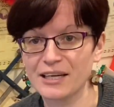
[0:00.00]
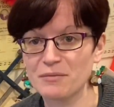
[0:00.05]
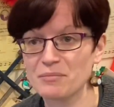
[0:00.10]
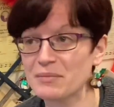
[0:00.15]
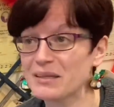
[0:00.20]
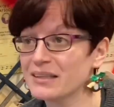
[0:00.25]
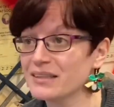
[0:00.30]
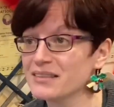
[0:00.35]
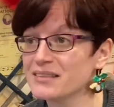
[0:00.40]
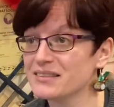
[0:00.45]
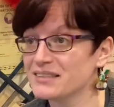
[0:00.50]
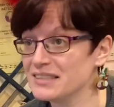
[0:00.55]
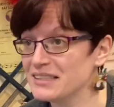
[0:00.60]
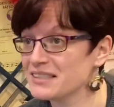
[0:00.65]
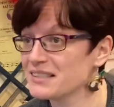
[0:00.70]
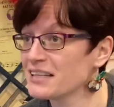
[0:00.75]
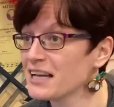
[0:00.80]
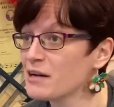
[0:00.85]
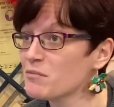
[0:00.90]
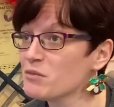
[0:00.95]

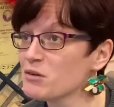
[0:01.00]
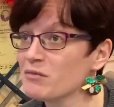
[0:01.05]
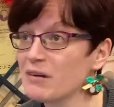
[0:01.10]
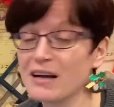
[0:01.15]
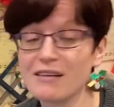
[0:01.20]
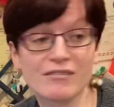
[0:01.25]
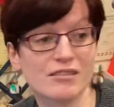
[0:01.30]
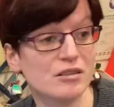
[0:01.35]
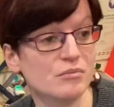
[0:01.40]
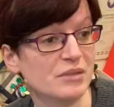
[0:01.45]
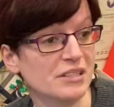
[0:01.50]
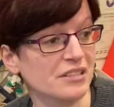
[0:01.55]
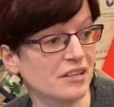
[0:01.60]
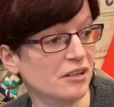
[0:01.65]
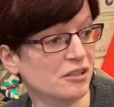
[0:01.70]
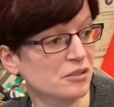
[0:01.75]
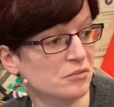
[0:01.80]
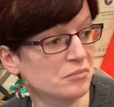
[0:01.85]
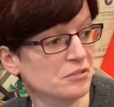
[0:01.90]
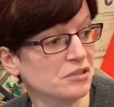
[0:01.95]
This army rat room is
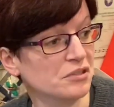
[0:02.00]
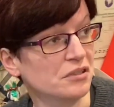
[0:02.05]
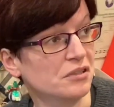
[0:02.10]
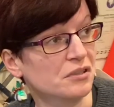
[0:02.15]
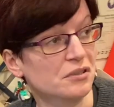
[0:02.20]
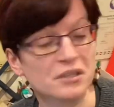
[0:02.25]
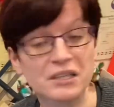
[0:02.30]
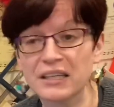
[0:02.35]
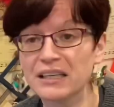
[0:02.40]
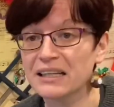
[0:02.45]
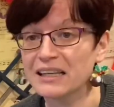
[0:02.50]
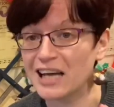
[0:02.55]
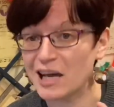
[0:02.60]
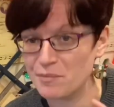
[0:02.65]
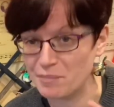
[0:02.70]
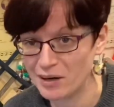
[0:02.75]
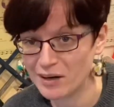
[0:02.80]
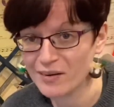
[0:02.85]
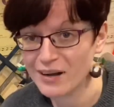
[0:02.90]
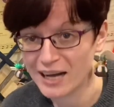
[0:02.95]
home to
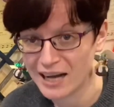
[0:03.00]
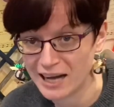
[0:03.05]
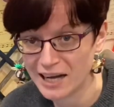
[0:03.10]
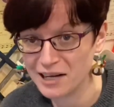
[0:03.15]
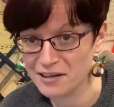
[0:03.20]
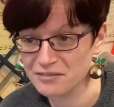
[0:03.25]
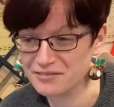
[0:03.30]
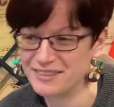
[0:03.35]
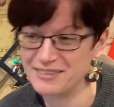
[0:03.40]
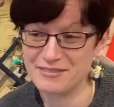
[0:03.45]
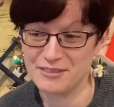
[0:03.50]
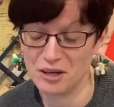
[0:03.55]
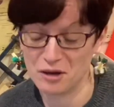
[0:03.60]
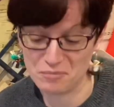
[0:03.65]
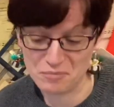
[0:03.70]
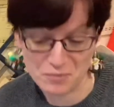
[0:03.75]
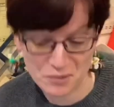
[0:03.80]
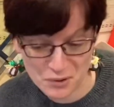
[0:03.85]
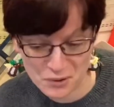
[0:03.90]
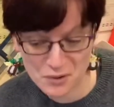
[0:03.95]
about half, if not
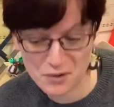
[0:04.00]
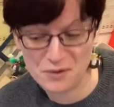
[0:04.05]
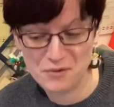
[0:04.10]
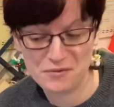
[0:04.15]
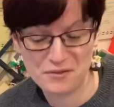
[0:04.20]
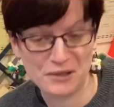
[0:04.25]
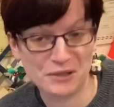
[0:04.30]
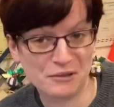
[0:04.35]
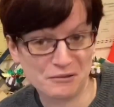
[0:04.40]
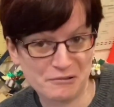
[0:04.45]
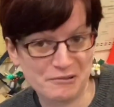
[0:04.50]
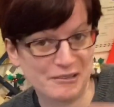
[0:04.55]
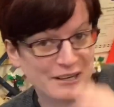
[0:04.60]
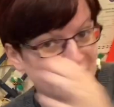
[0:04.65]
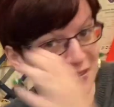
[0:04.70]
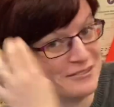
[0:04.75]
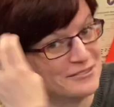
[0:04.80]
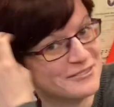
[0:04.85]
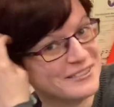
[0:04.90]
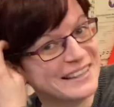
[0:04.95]
more, of the
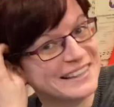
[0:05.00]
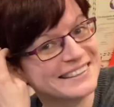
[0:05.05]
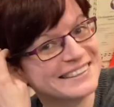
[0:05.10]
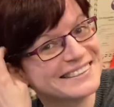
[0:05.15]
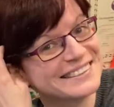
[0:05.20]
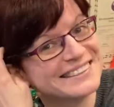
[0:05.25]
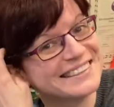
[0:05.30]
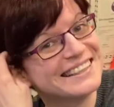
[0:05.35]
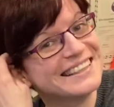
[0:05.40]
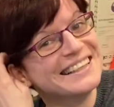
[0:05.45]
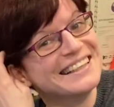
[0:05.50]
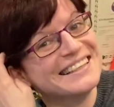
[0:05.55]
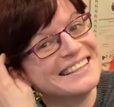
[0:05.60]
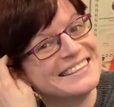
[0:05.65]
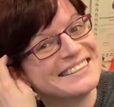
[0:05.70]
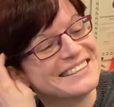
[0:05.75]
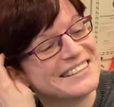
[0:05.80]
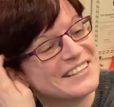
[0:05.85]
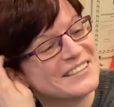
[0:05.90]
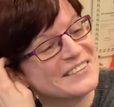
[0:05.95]
Lovecraft rats.
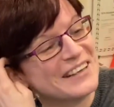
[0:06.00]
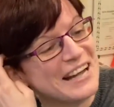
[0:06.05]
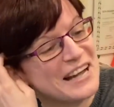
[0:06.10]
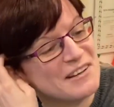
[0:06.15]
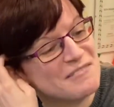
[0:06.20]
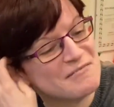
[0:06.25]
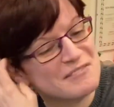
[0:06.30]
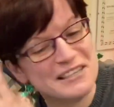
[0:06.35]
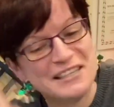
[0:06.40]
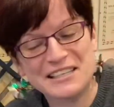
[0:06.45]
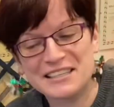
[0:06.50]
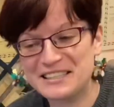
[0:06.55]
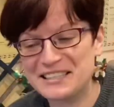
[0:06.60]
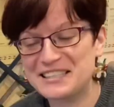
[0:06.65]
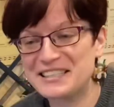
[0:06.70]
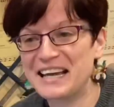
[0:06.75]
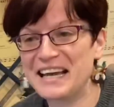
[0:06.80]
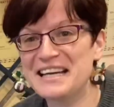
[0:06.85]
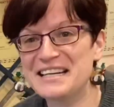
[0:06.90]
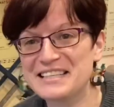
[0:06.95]
So
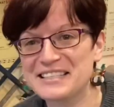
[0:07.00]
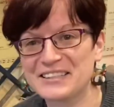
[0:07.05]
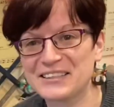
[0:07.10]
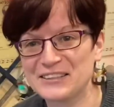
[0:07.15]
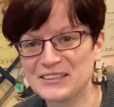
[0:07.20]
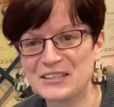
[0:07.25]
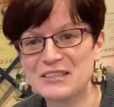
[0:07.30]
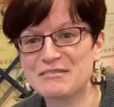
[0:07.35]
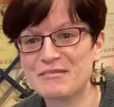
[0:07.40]
there's cages all over